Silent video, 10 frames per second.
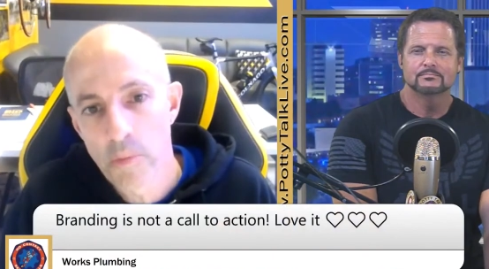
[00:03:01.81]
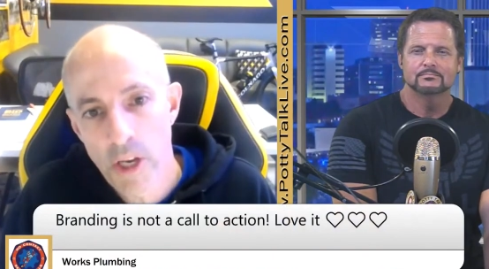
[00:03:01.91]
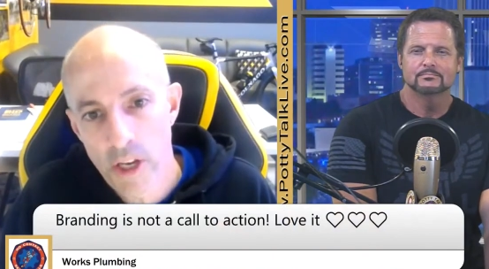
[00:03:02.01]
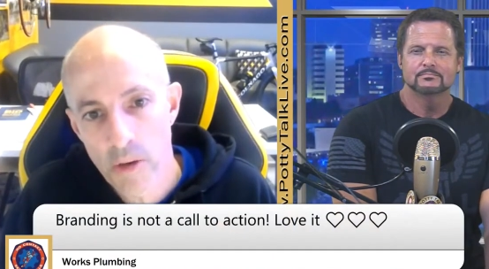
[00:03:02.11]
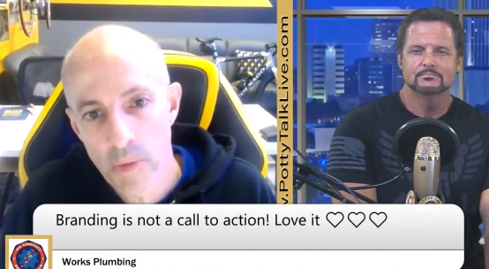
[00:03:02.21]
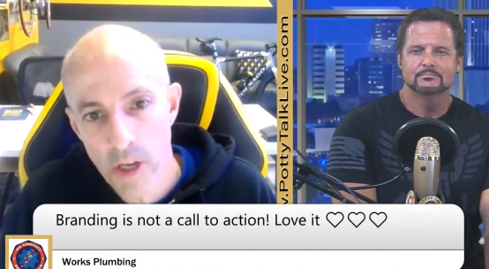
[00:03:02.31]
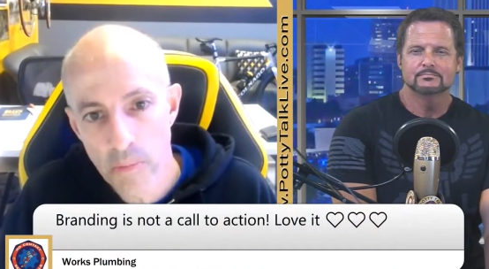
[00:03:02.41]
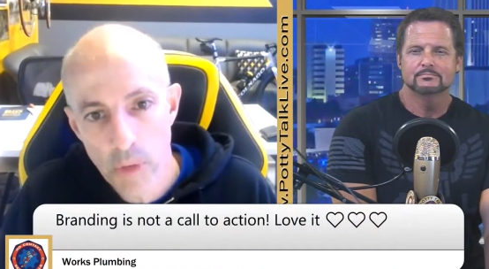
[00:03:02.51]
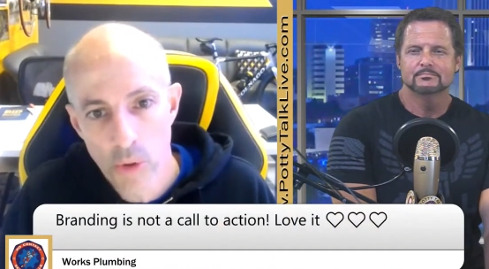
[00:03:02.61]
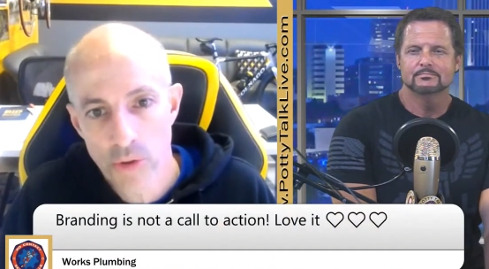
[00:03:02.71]
Speaker 1: the medium,
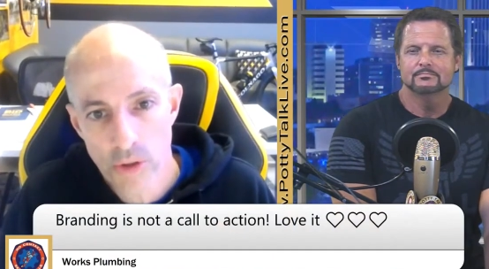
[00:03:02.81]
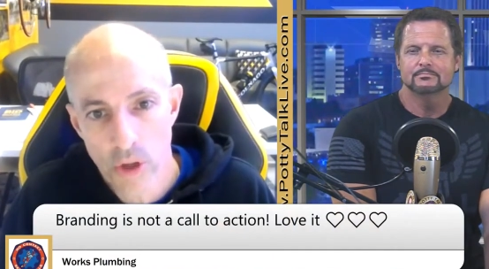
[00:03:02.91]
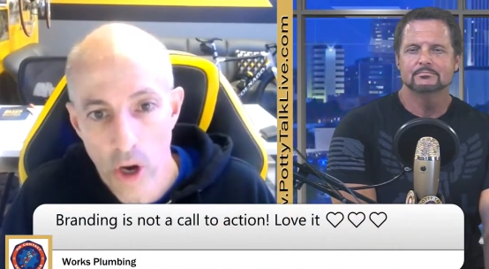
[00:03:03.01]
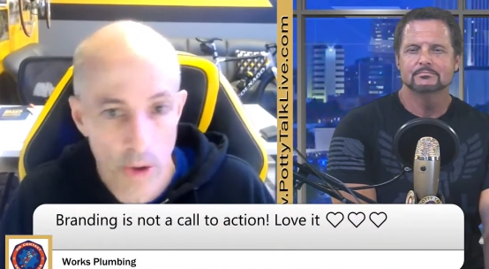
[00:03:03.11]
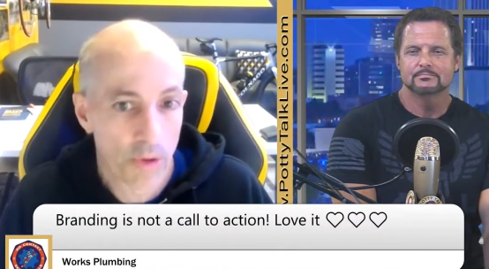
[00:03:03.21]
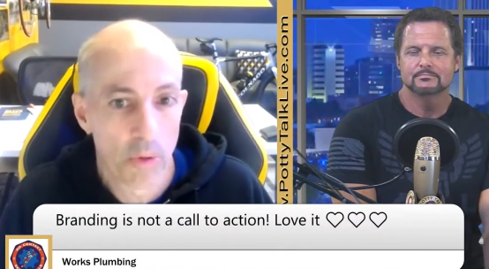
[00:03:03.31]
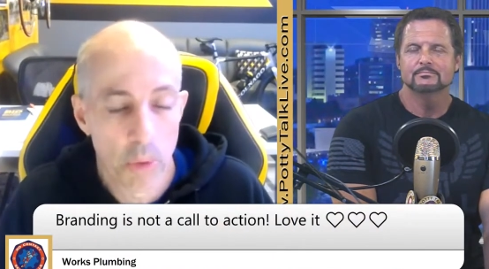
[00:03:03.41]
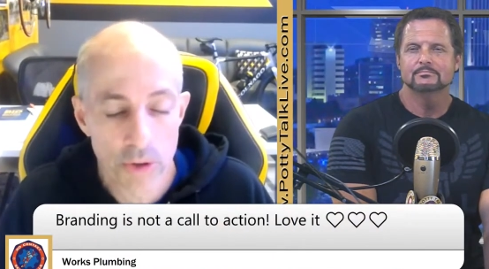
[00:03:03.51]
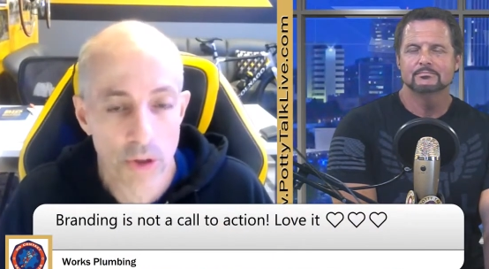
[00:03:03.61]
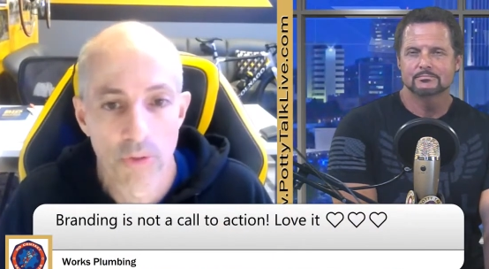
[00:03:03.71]
and most are
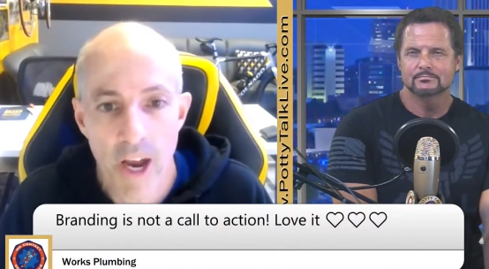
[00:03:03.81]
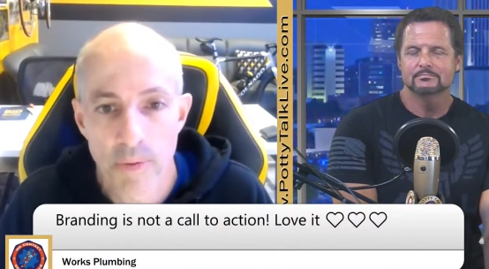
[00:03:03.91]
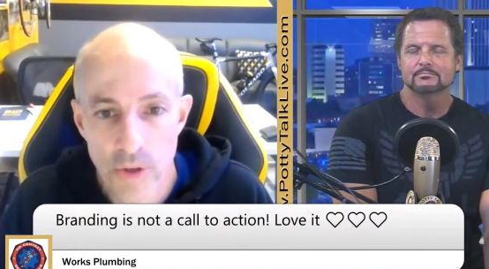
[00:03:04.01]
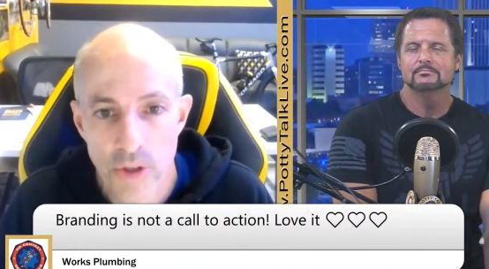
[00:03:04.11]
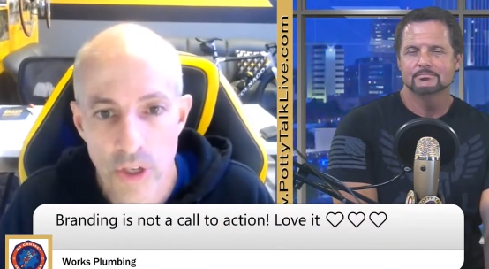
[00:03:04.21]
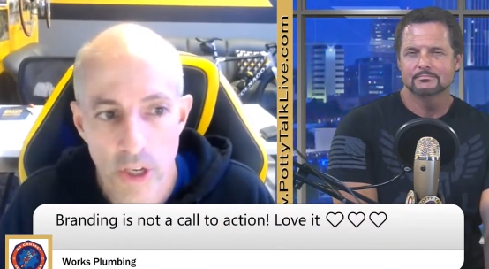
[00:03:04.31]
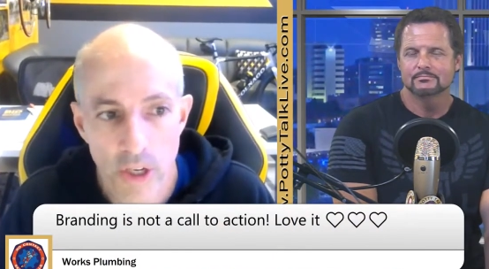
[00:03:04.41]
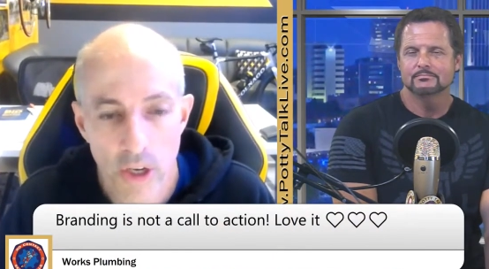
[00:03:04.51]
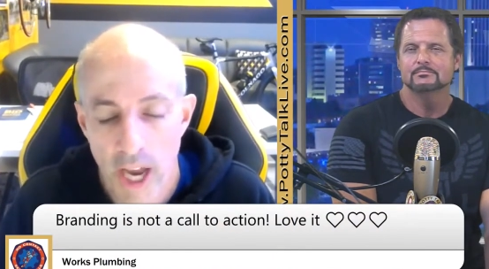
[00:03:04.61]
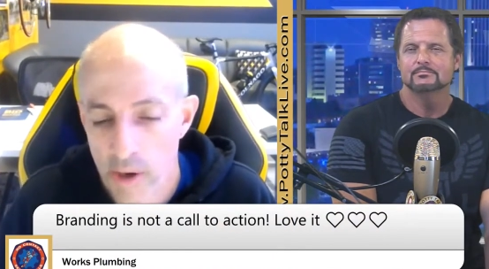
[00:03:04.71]
the most of the wraps you
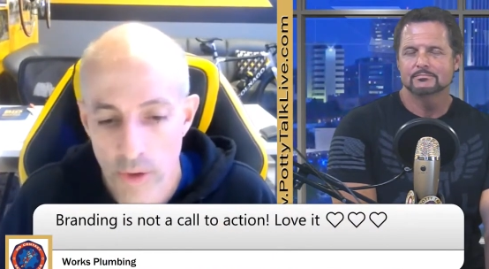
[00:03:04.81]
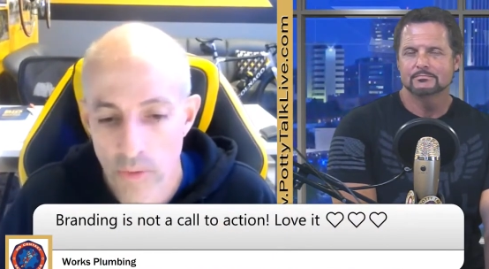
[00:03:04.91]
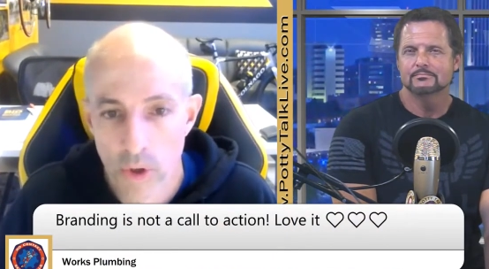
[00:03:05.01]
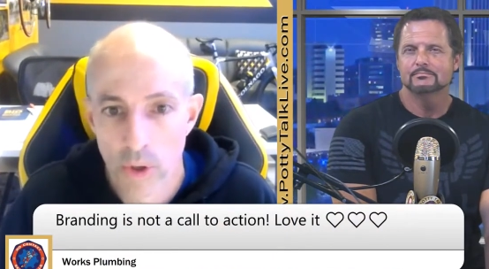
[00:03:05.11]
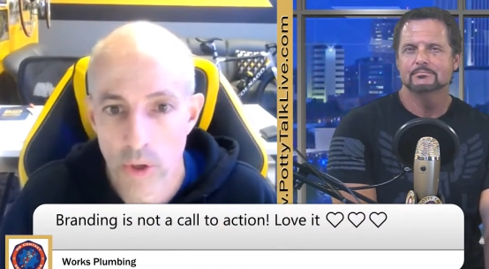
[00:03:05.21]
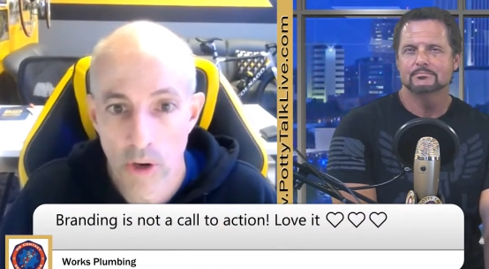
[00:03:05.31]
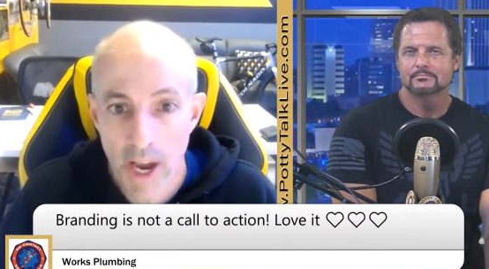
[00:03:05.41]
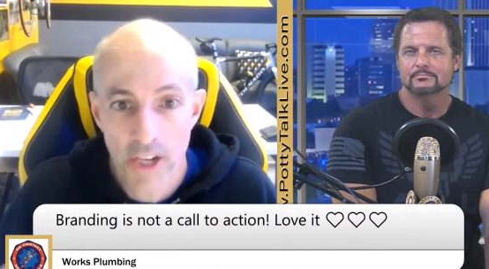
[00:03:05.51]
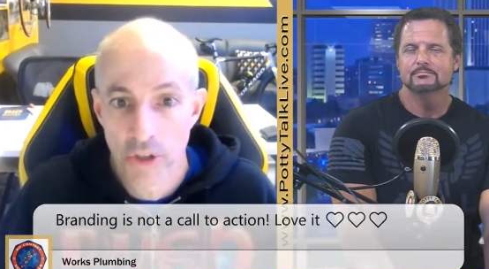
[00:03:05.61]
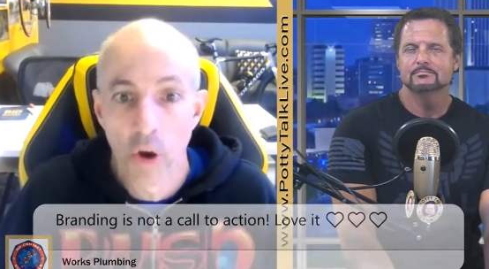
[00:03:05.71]
see out on the road
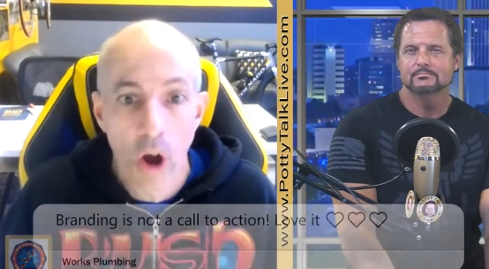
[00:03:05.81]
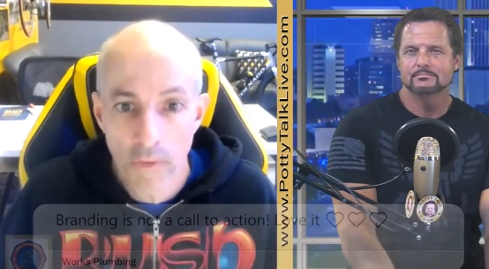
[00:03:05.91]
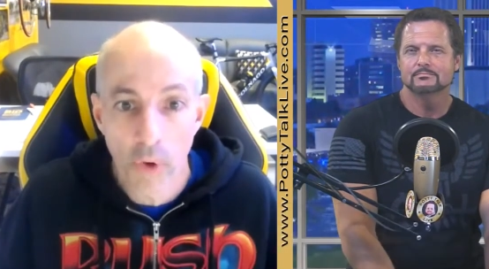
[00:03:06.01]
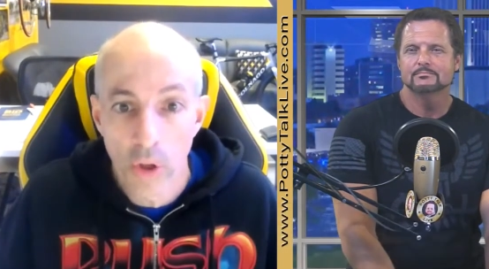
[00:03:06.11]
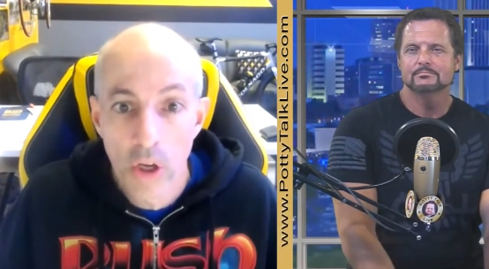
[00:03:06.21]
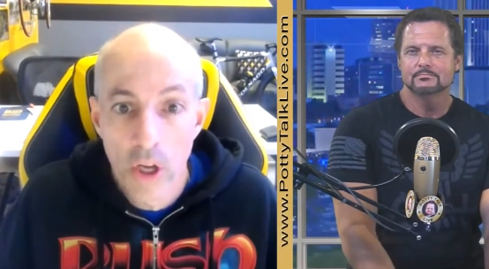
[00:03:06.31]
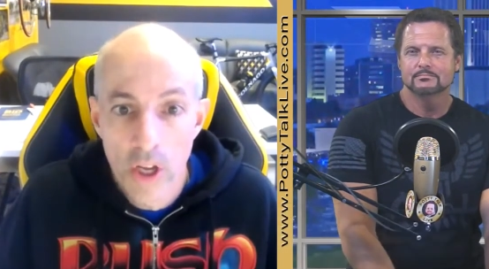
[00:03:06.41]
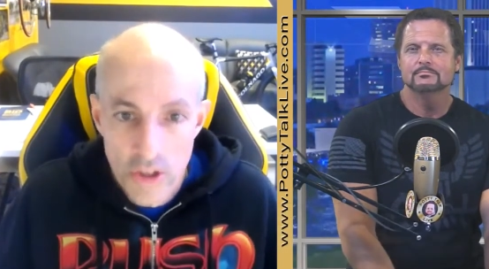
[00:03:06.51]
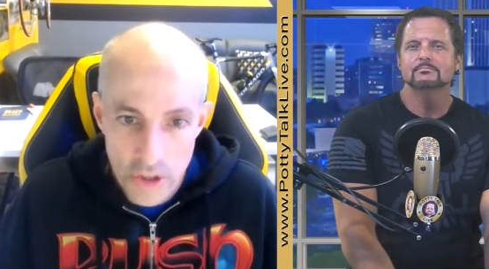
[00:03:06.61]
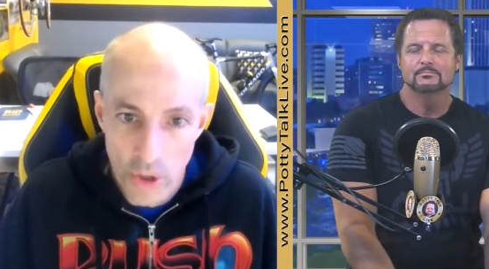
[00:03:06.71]
are actually awful.
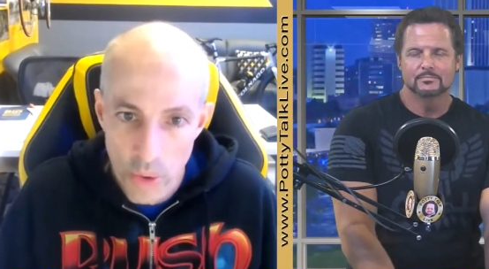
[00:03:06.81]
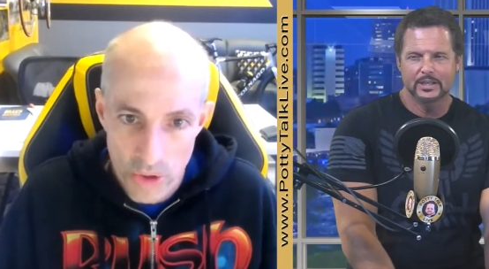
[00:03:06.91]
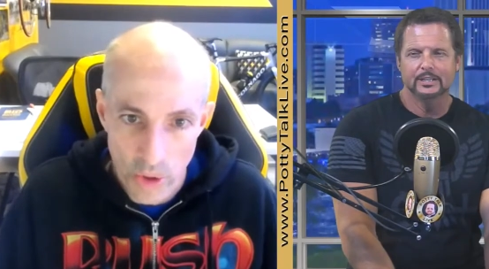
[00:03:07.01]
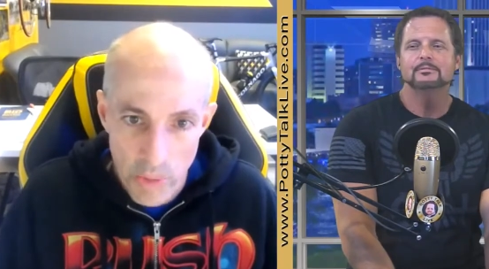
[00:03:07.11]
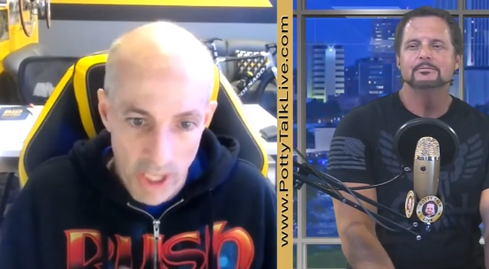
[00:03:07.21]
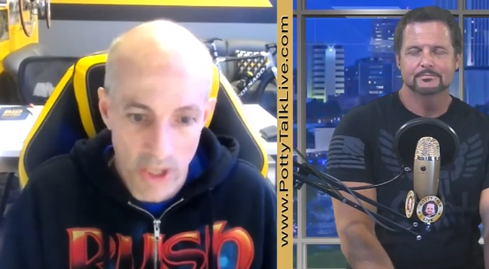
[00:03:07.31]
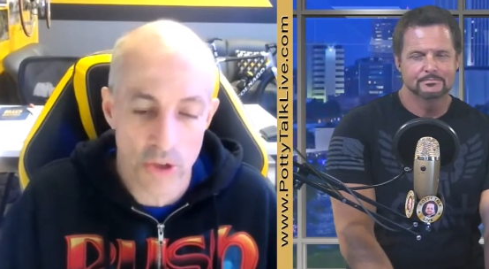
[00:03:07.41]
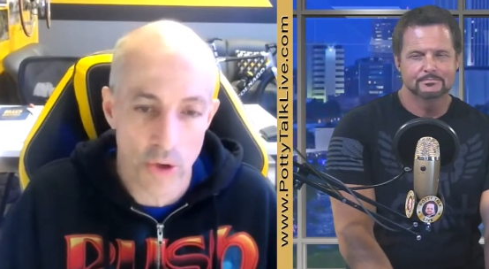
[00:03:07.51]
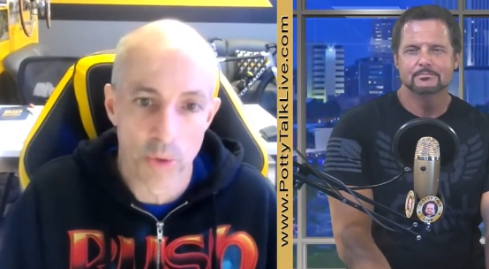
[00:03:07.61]
So right. so making True. sure